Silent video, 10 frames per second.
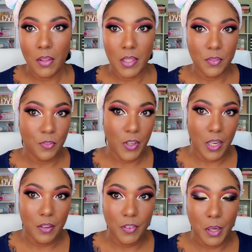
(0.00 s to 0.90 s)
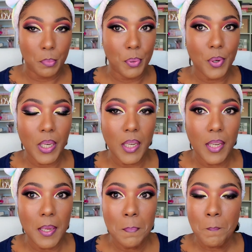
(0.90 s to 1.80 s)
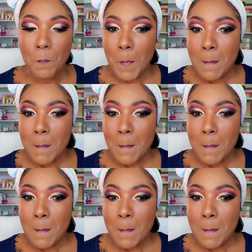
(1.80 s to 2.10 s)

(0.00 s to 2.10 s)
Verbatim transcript: Oh, that's very, very pretty.